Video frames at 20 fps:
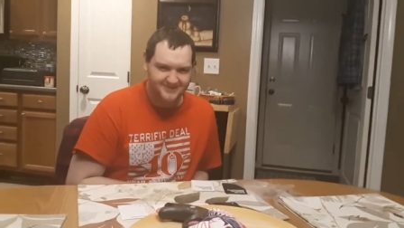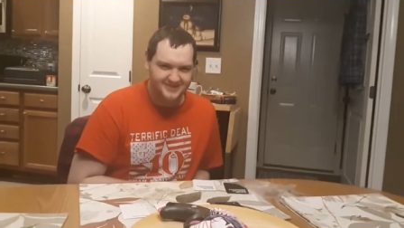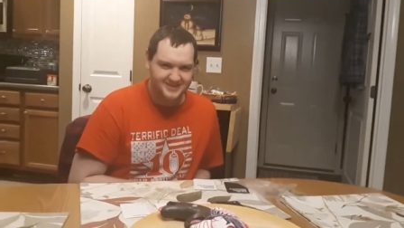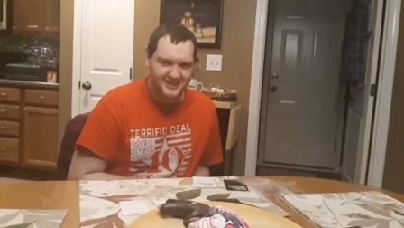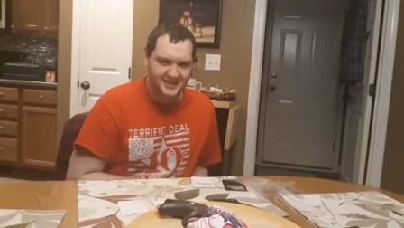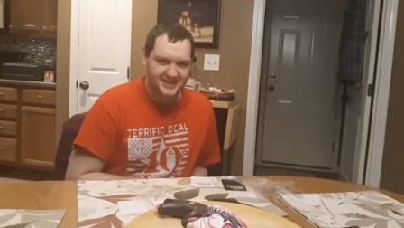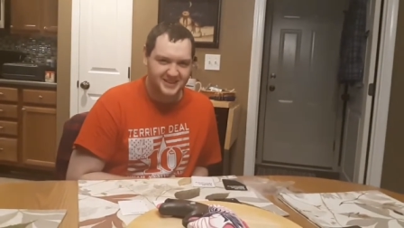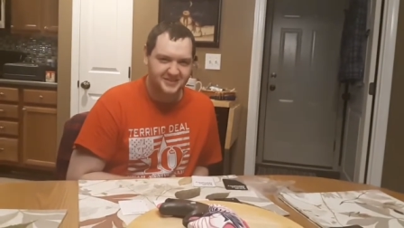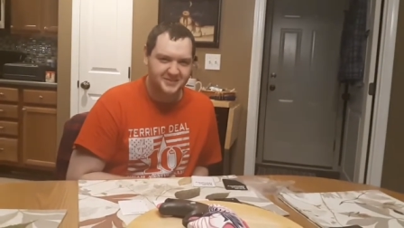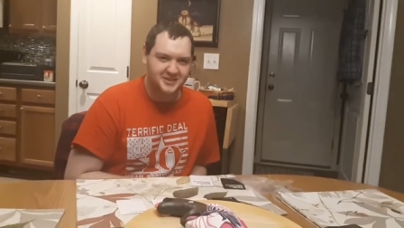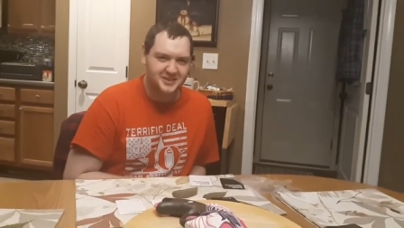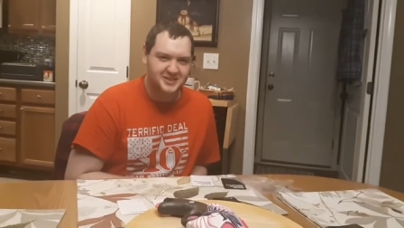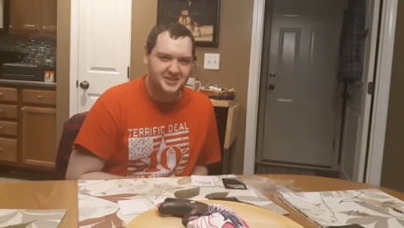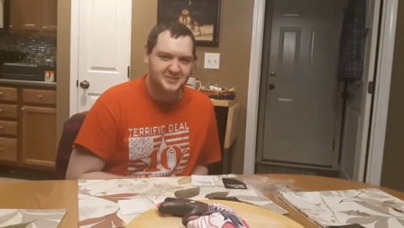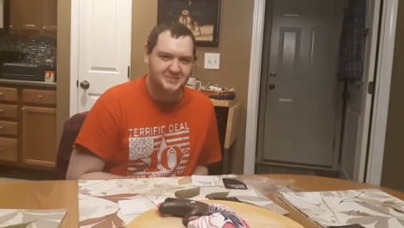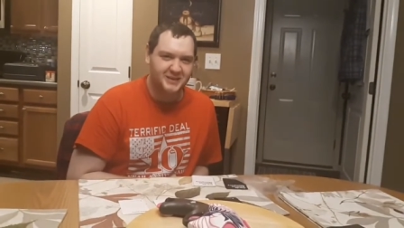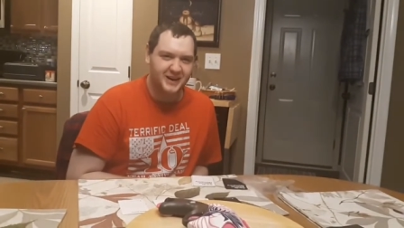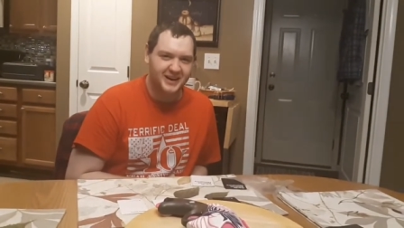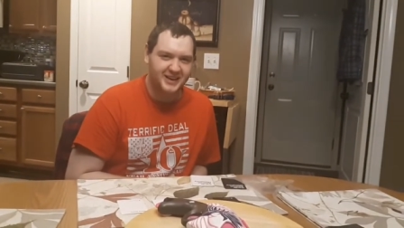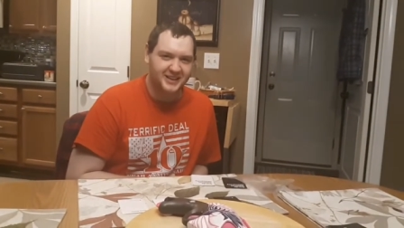Tim, you're
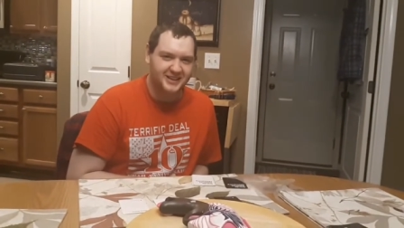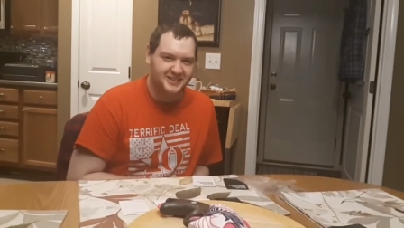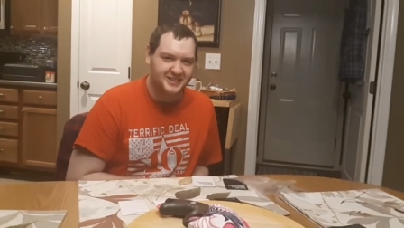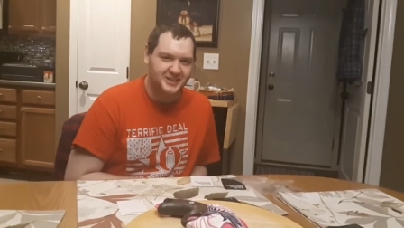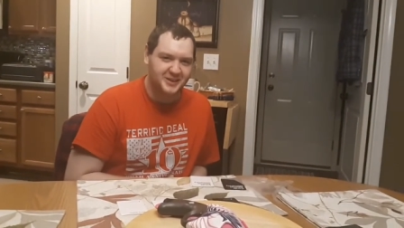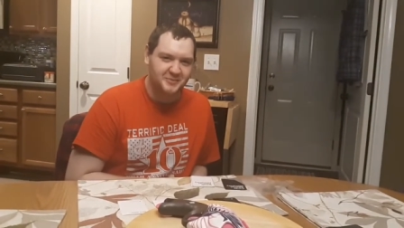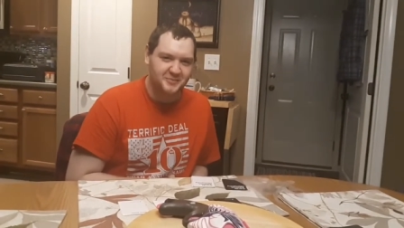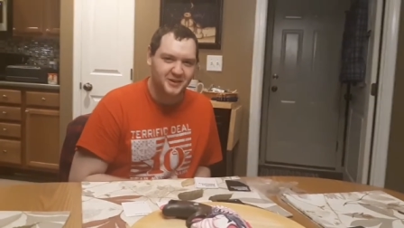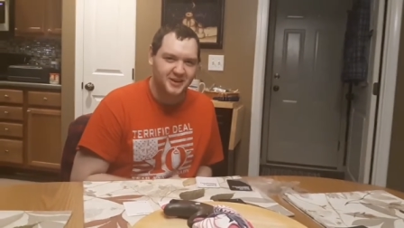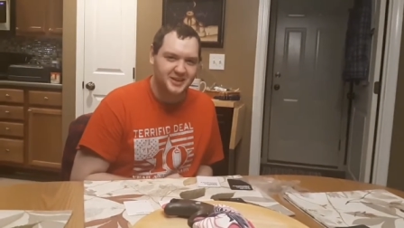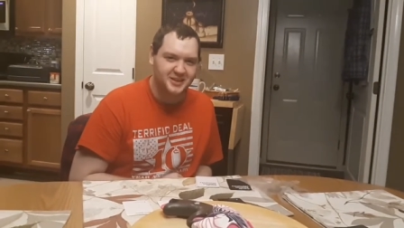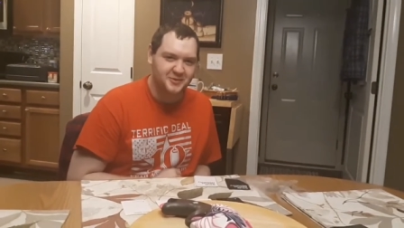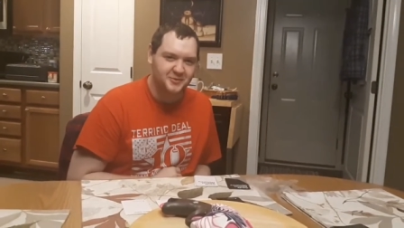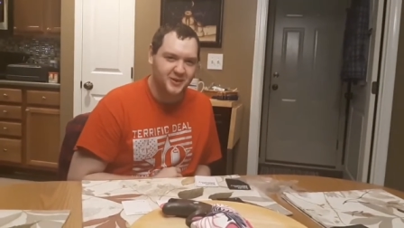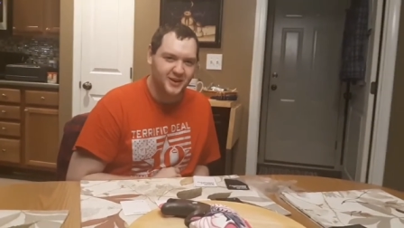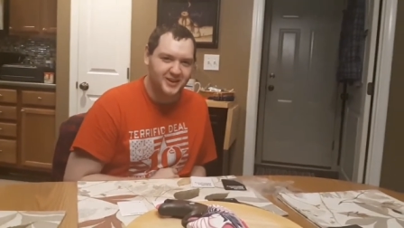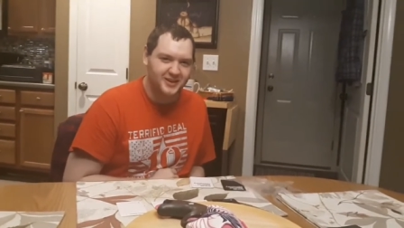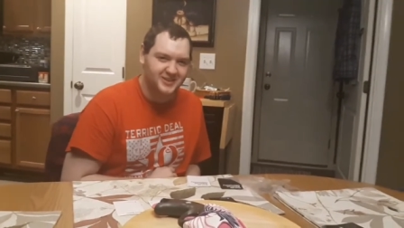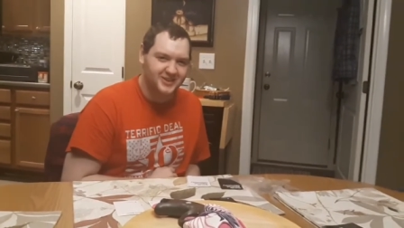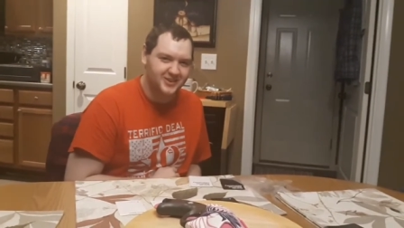smiling too much.
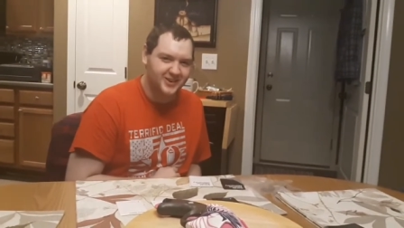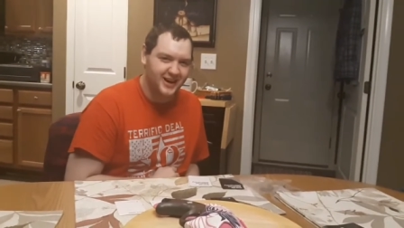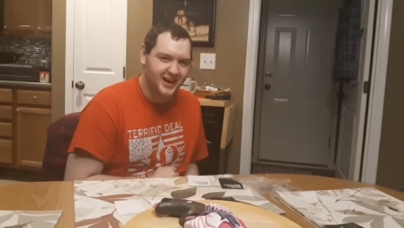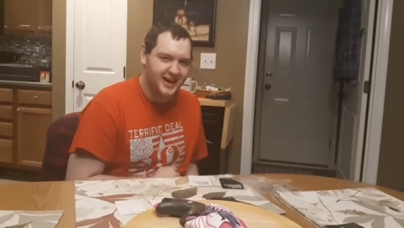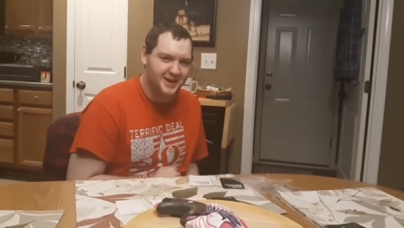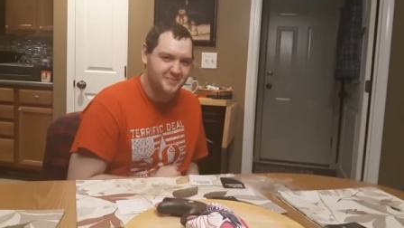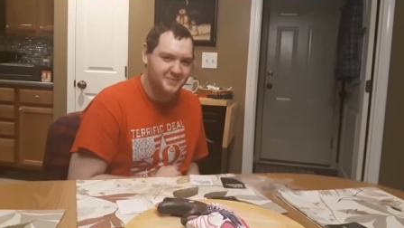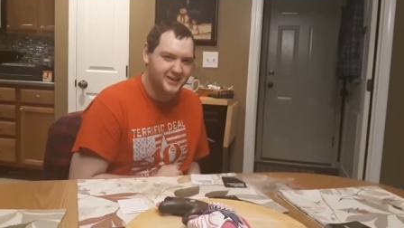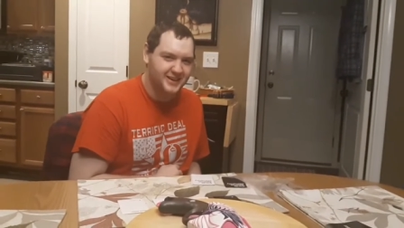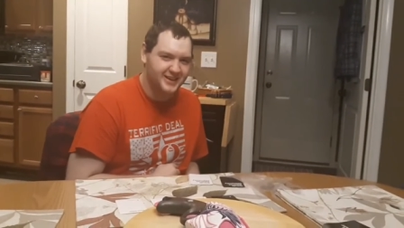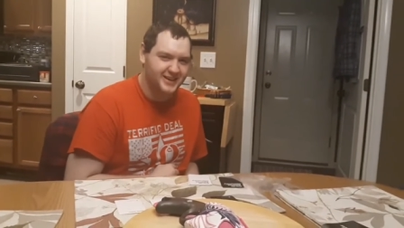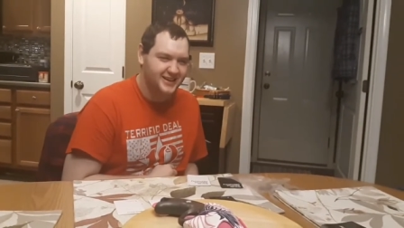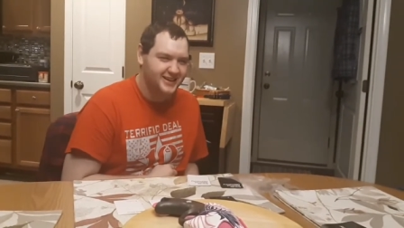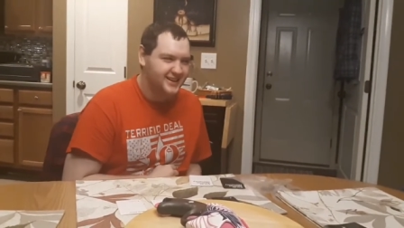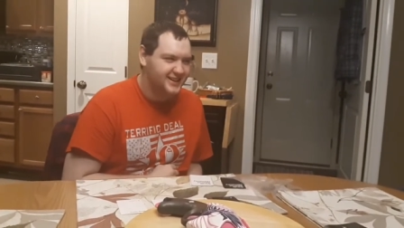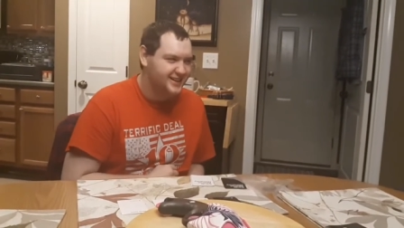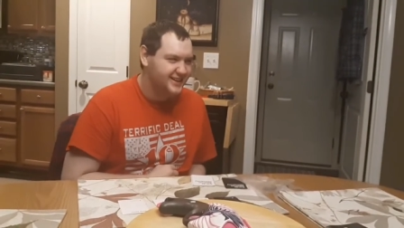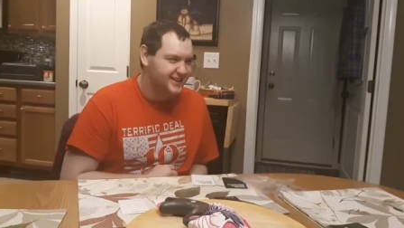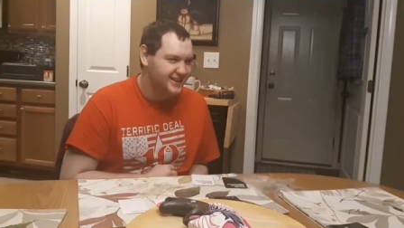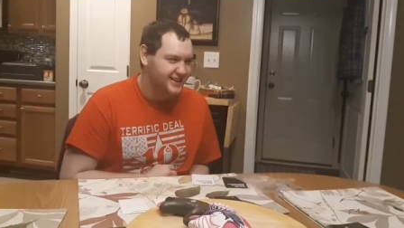Why which so one happy? wins?